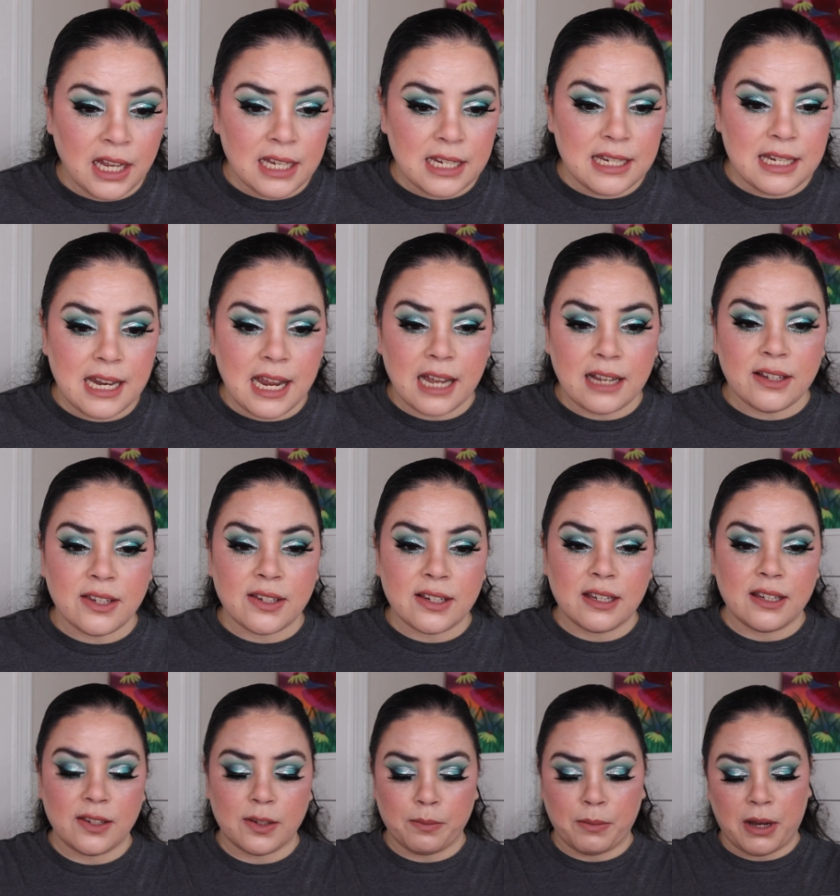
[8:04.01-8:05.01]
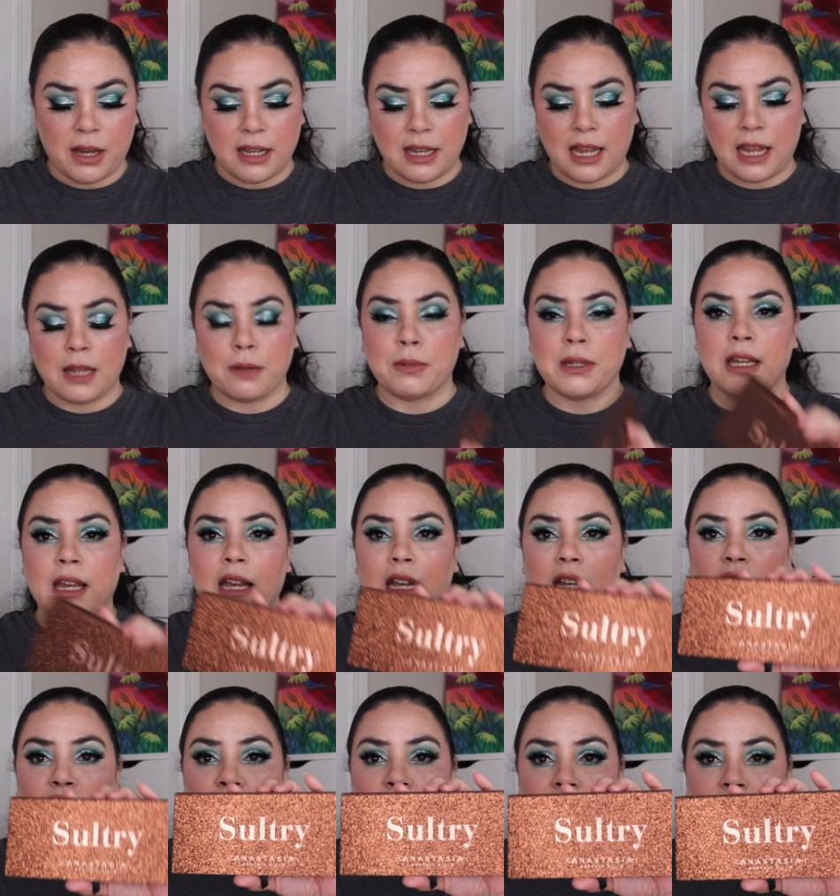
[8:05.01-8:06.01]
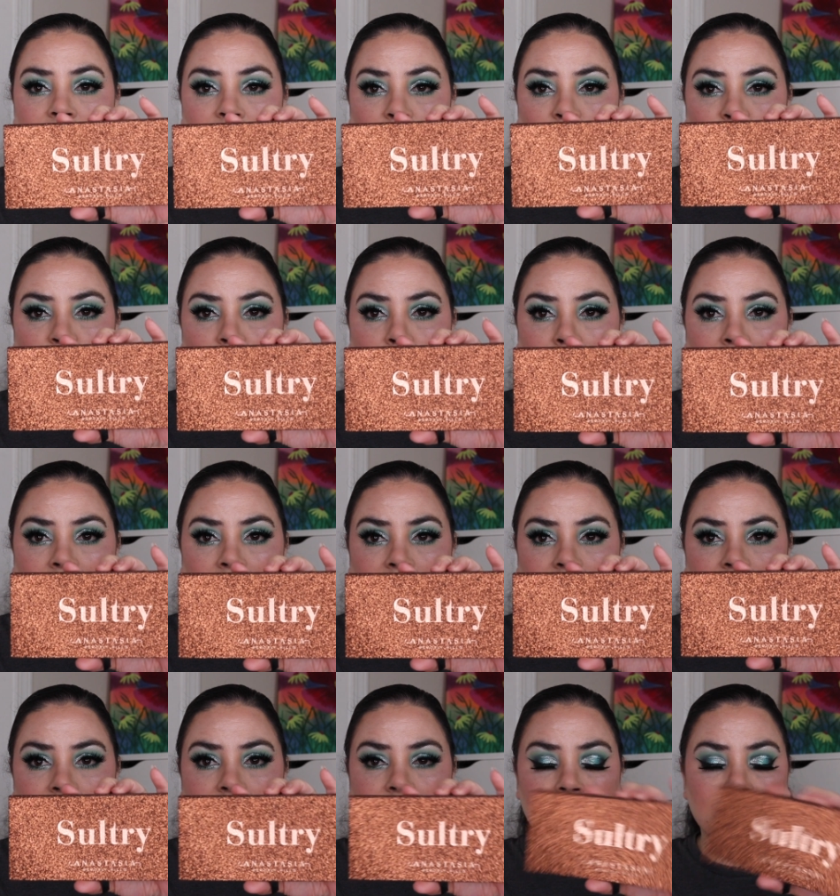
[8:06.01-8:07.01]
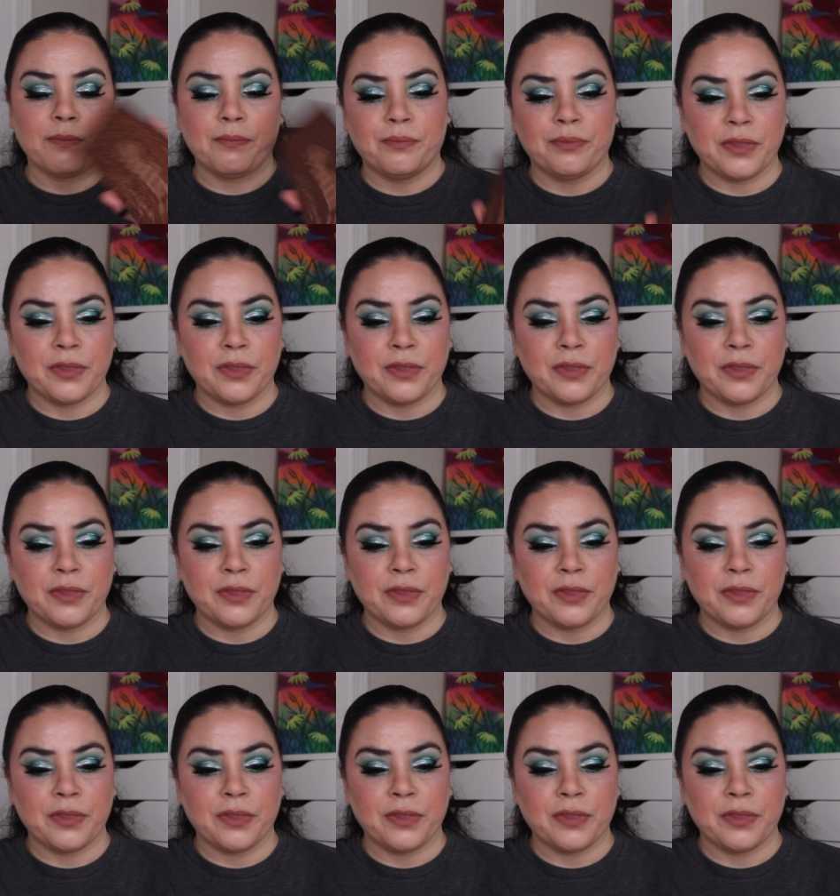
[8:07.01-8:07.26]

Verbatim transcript: Next is my A B H Sultry palette,